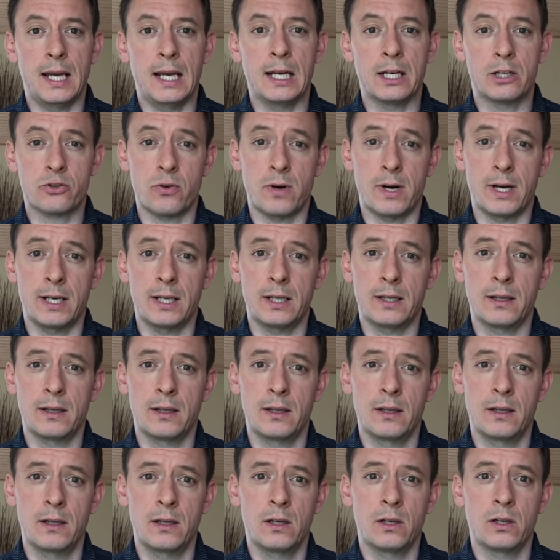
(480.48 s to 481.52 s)
Electronic
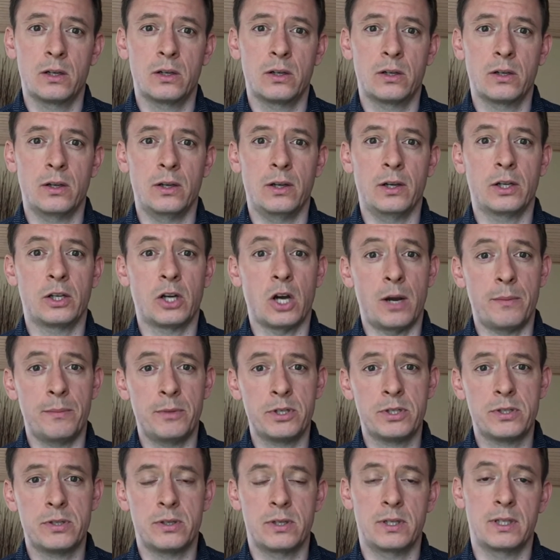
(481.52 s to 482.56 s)

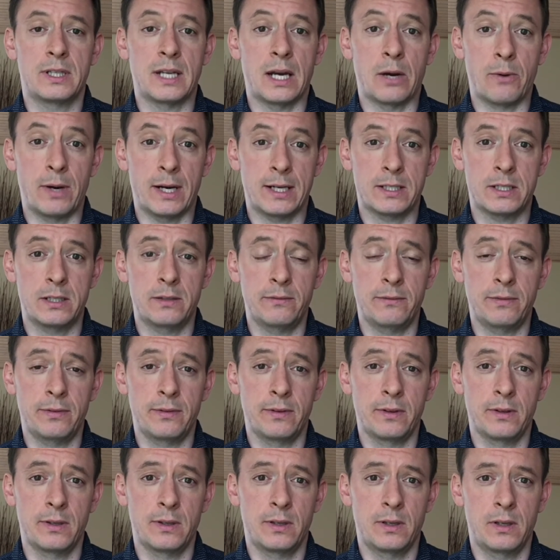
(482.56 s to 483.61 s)
Commerce Directive,
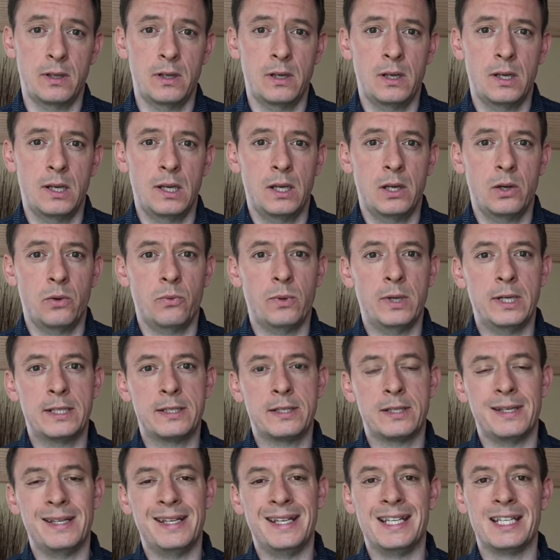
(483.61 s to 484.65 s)

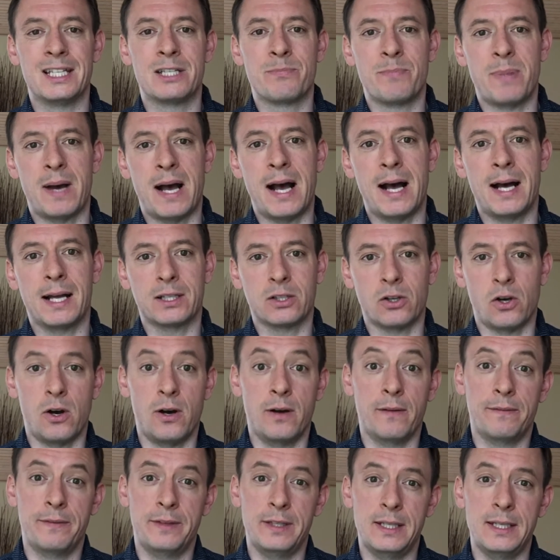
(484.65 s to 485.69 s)
which is part
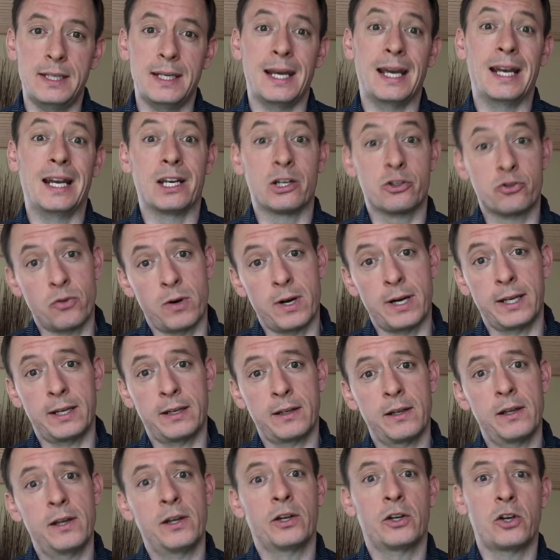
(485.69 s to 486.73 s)
of the
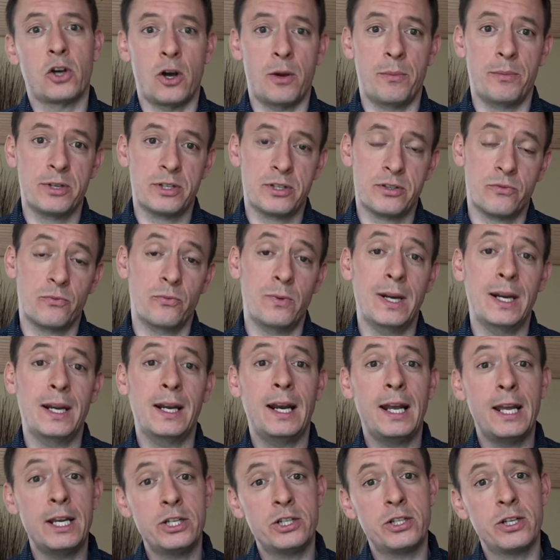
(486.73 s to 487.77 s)
Electronic Commerce
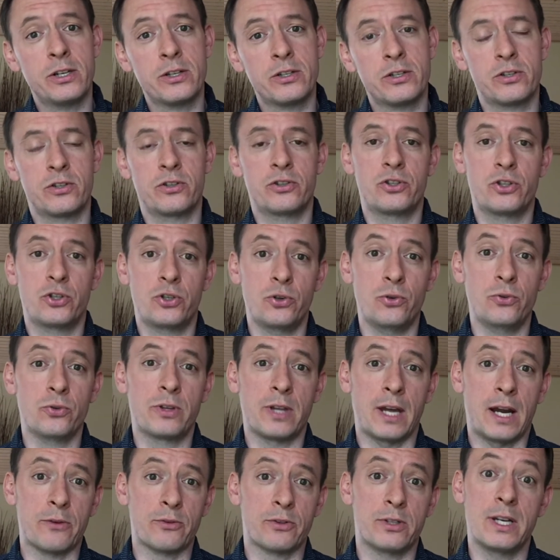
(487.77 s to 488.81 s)
Regulations
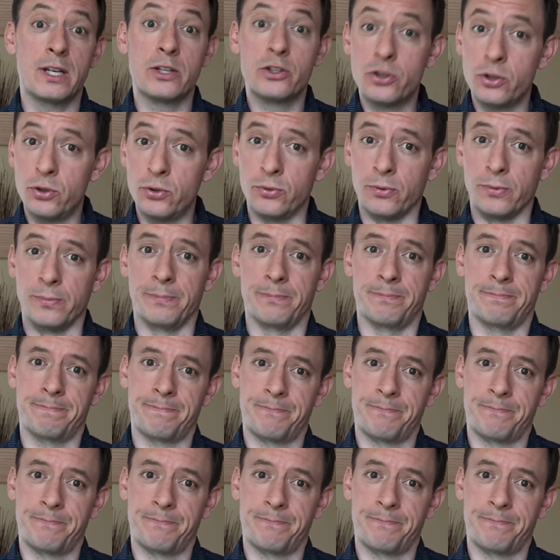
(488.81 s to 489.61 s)
2002.